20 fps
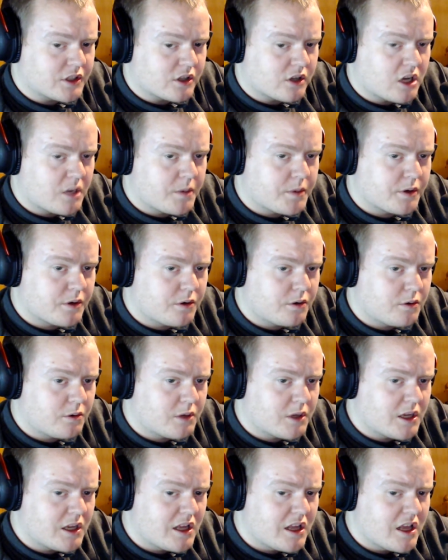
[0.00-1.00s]
copper
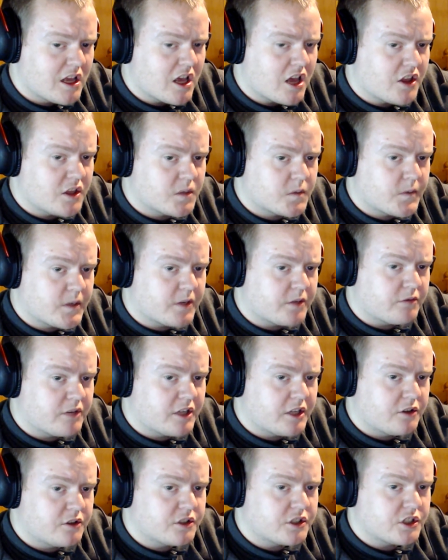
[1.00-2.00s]
cooler and this thing
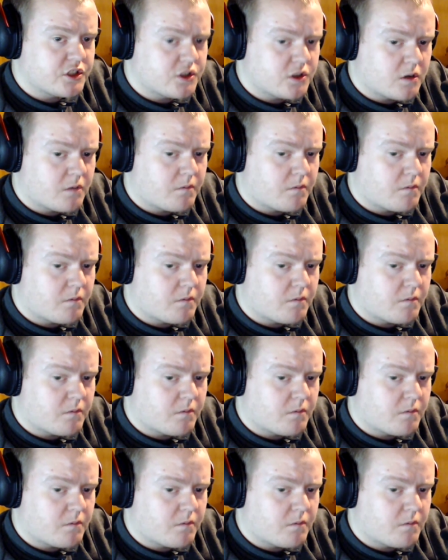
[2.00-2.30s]
really does its job